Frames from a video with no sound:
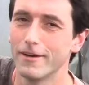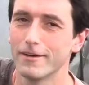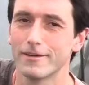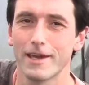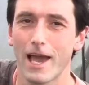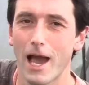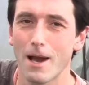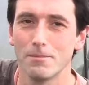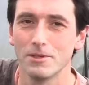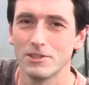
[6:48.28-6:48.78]

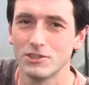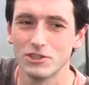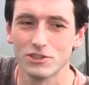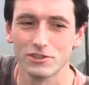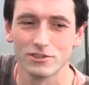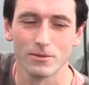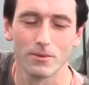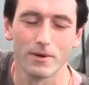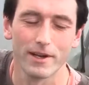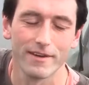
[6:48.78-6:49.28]

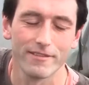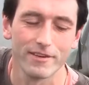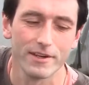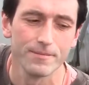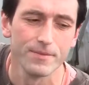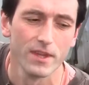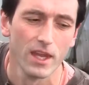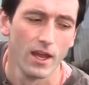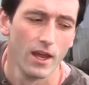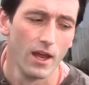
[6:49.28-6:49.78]
cabbages or whatever.
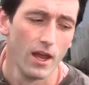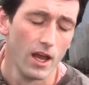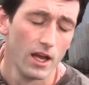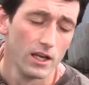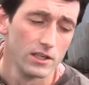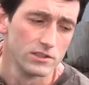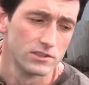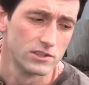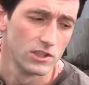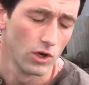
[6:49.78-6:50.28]

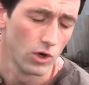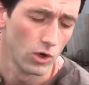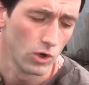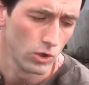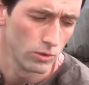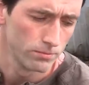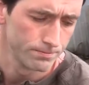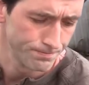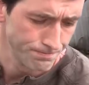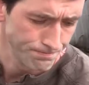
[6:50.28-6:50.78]

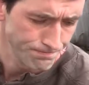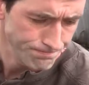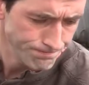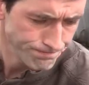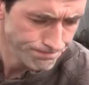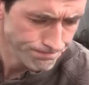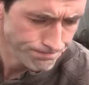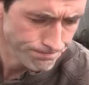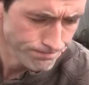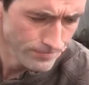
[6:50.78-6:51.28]
So
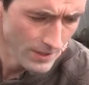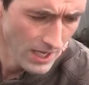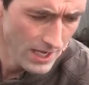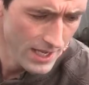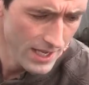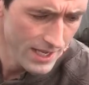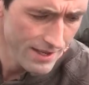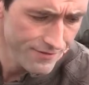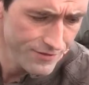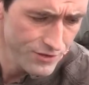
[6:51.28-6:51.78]

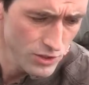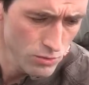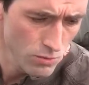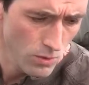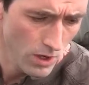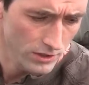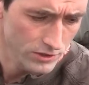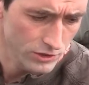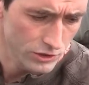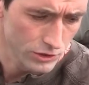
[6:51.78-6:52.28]
if you
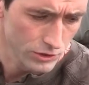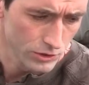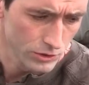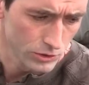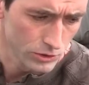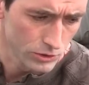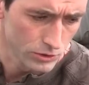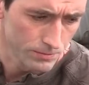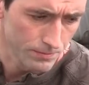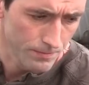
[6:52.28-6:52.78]
want
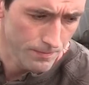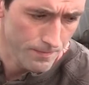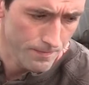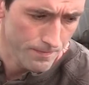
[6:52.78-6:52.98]
to,